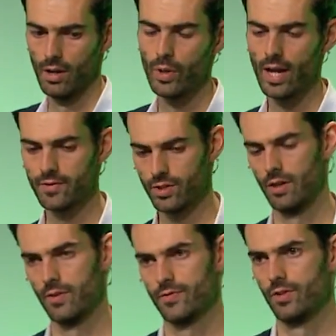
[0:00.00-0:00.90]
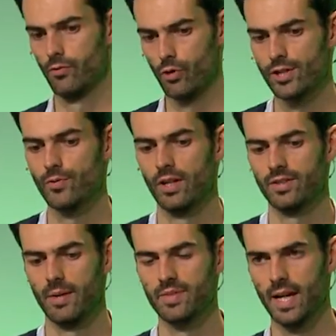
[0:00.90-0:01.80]
we have servers full of rich
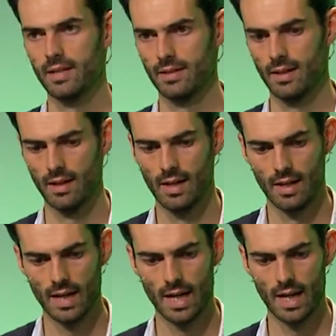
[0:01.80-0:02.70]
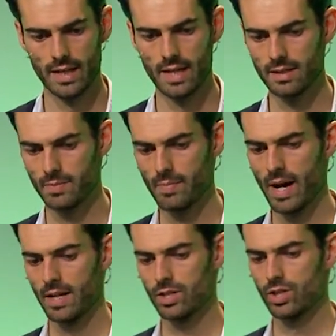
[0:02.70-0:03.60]
real-time data that need to be
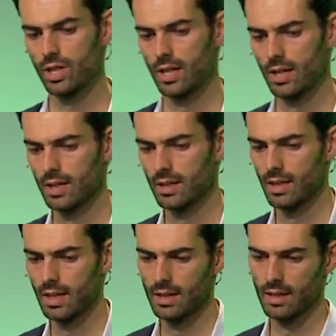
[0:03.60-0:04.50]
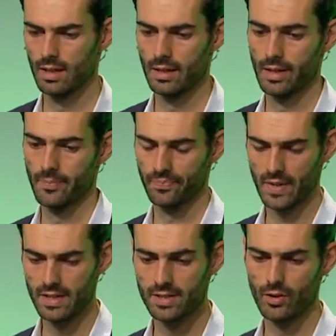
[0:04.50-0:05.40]
managed in
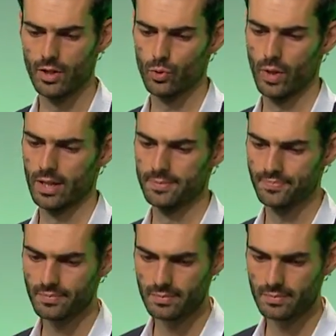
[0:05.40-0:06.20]
a serious way.